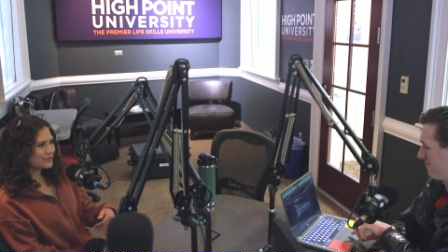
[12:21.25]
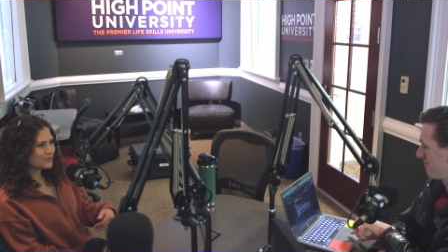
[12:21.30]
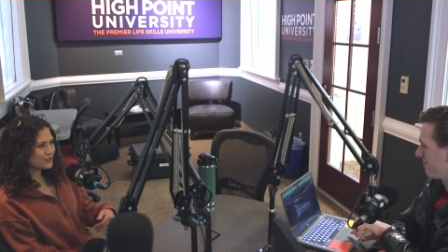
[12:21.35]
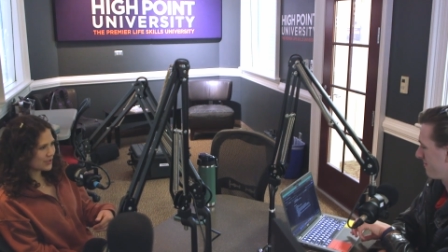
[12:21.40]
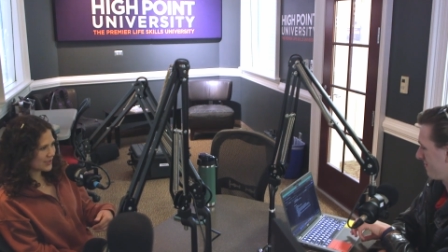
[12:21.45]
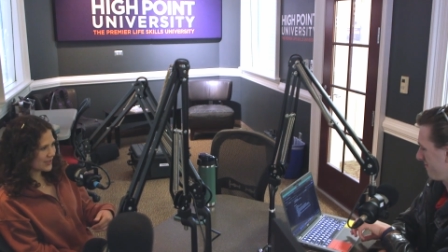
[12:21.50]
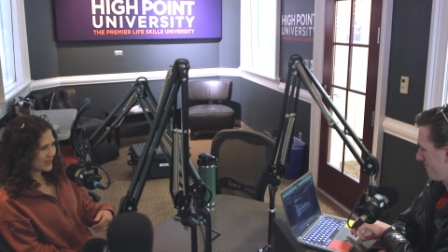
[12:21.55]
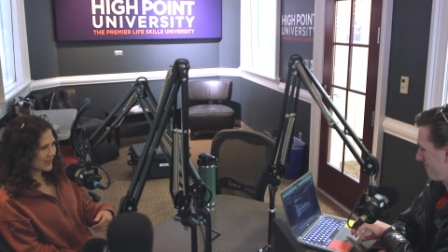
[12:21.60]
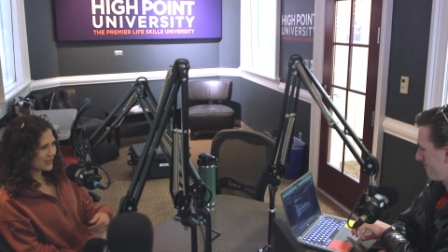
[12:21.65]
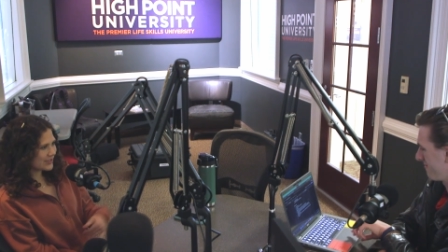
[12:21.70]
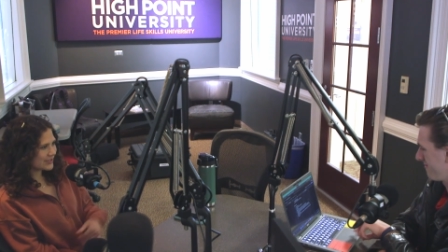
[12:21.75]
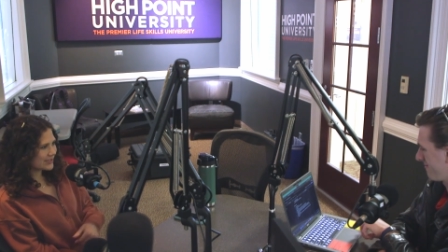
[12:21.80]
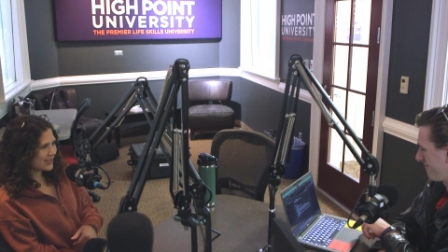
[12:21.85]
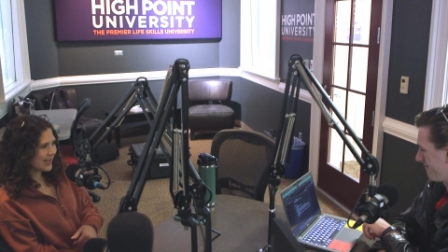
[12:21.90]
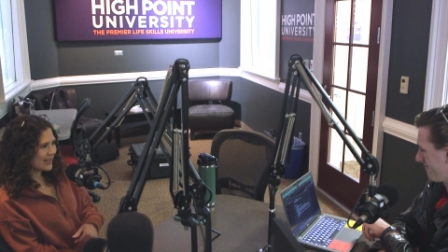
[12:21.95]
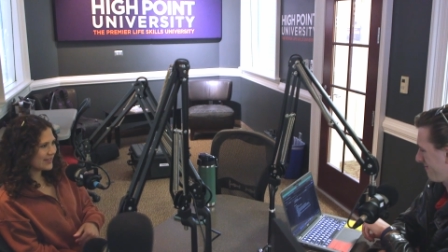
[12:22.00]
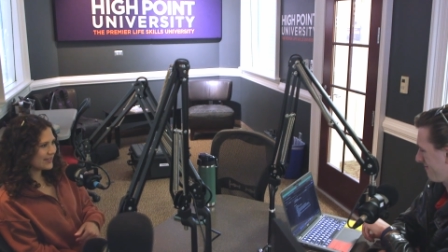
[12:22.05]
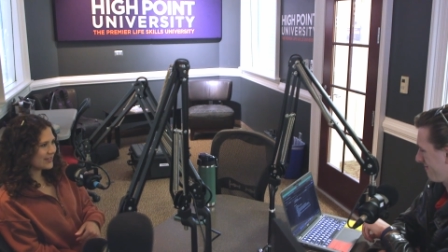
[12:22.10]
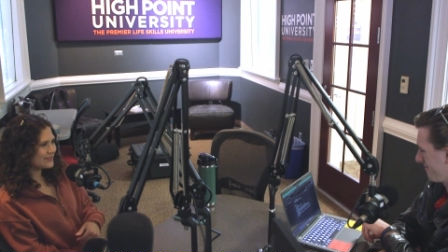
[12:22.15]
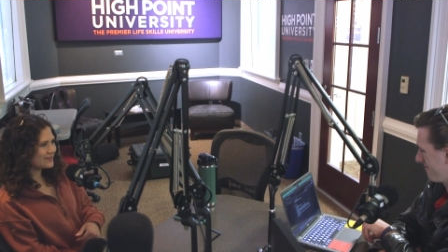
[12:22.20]
North
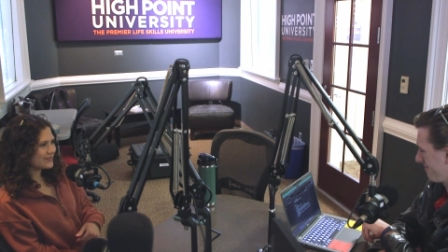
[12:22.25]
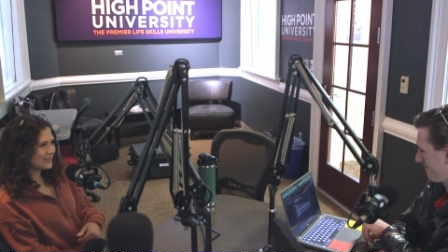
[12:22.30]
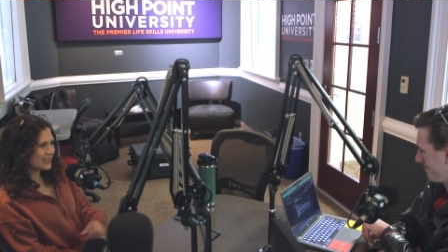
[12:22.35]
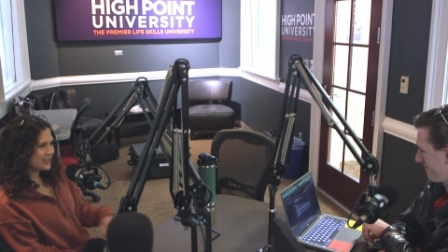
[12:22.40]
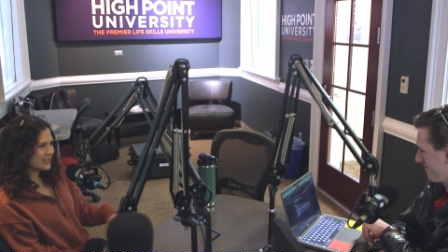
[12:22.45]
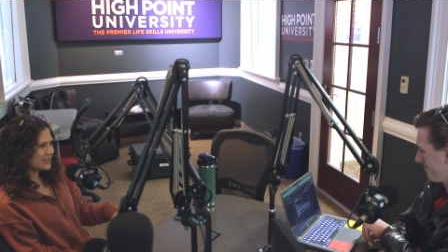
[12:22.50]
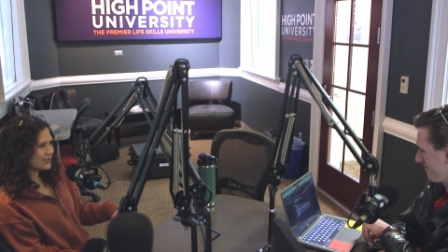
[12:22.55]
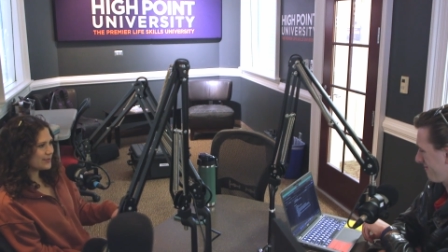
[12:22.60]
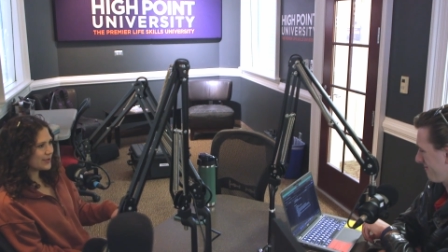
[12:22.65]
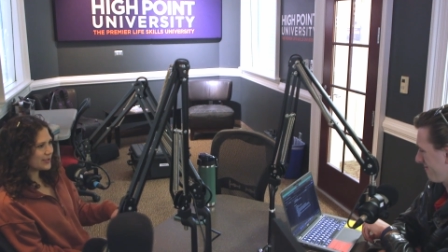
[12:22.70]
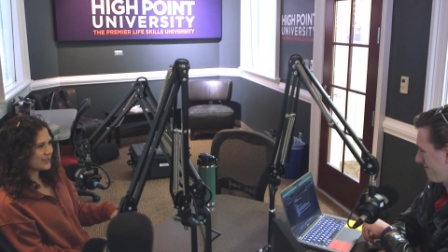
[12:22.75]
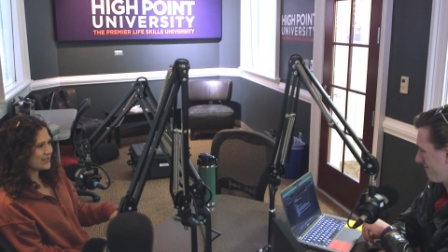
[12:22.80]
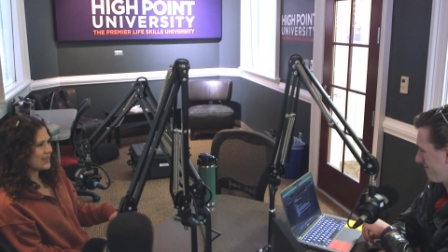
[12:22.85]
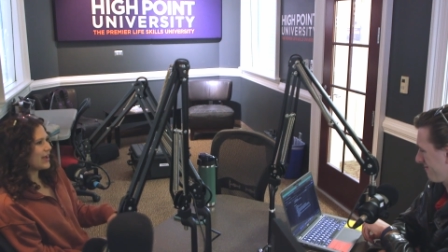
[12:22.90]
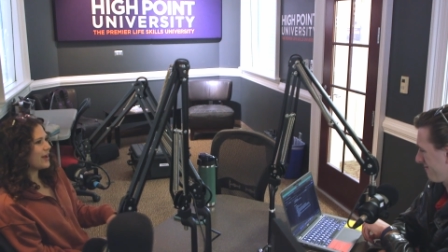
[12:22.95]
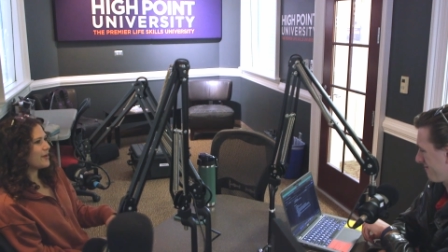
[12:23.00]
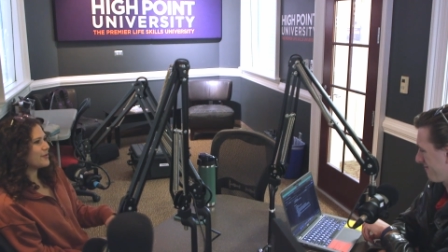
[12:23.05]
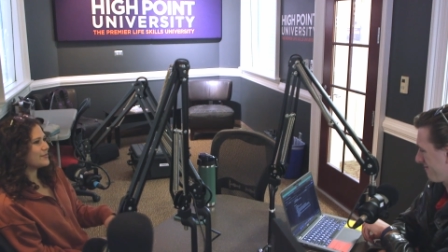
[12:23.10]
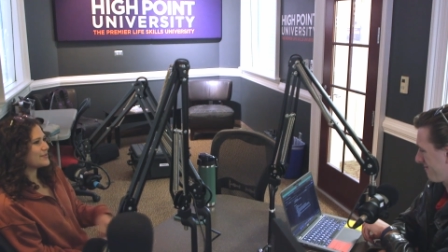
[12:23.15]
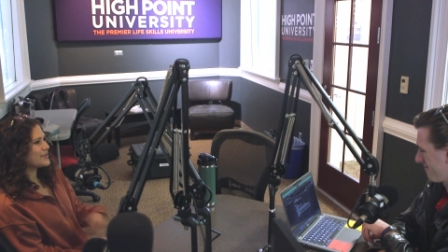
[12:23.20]
Carolina, very small
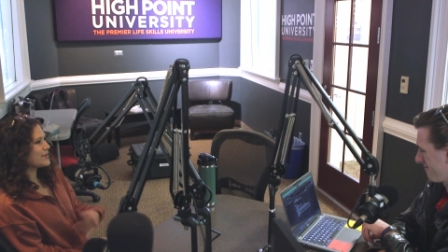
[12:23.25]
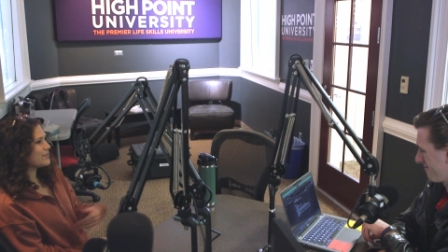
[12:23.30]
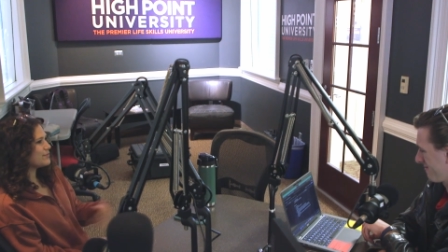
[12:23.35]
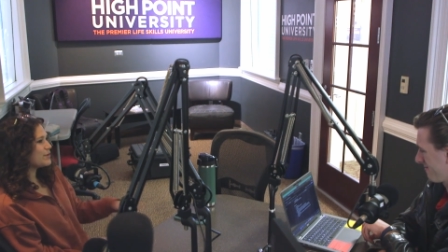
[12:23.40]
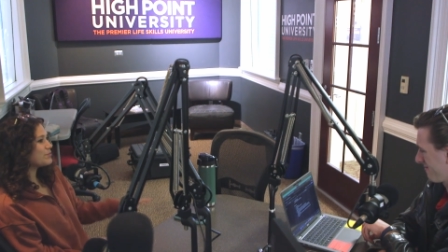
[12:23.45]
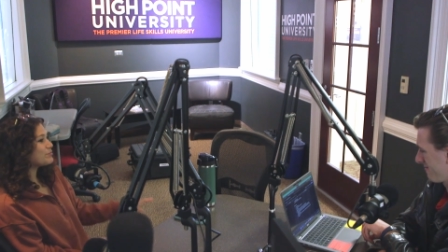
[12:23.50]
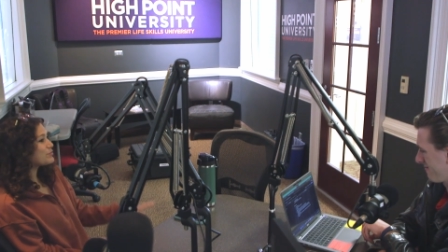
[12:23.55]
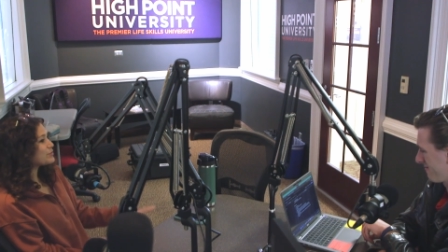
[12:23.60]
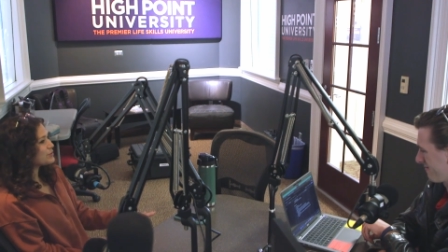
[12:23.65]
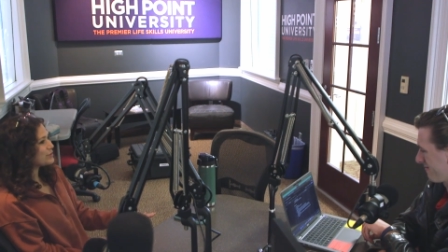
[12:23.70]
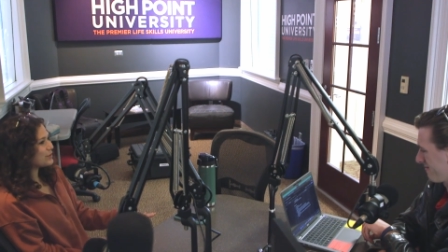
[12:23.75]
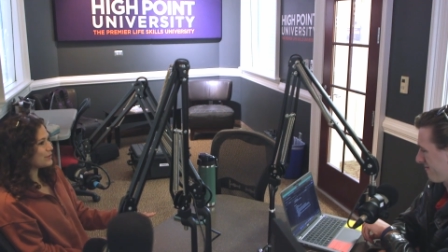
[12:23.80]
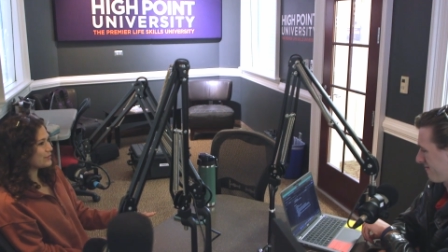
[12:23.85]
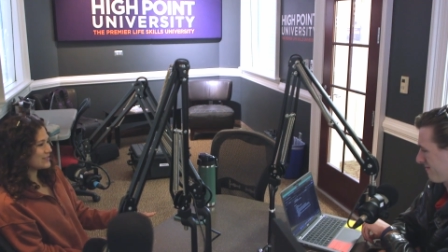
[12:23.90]
town. Some people know